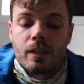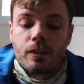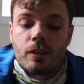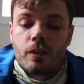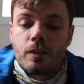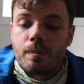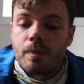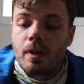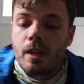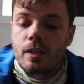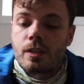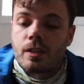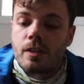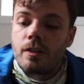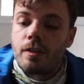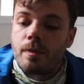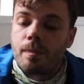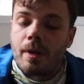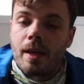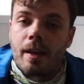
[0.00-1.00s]
Toothbrush,
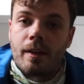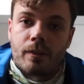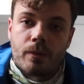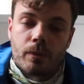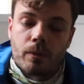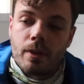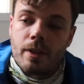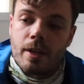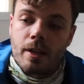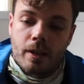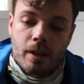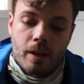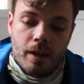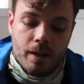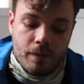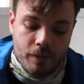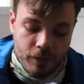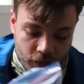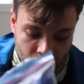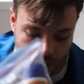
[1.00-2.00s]
toothpaste, all of the
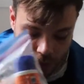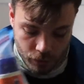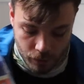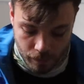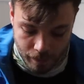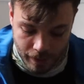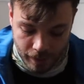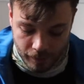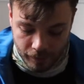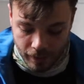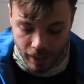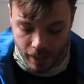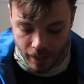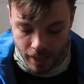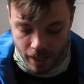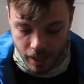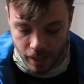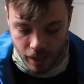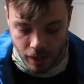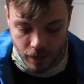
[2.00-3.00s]
kind of essential bits. That
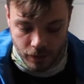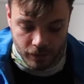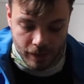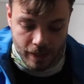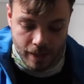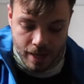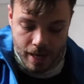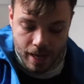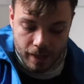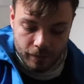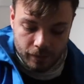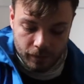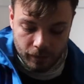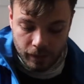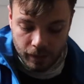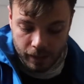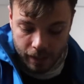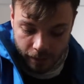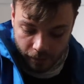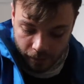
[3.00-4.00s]
then goes in next
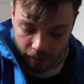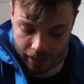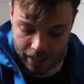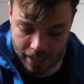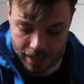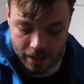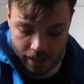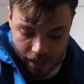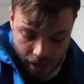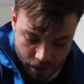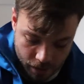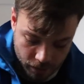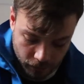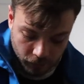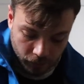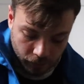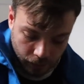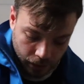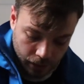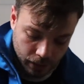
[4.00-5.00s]
in case I need
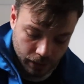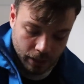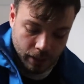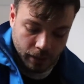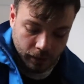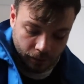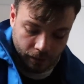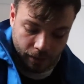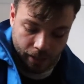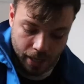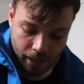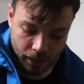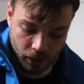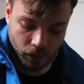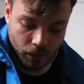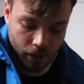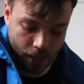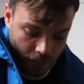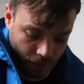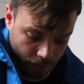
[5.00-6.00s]
those. So they're
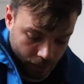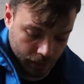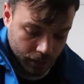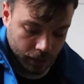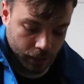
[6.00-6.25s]
quite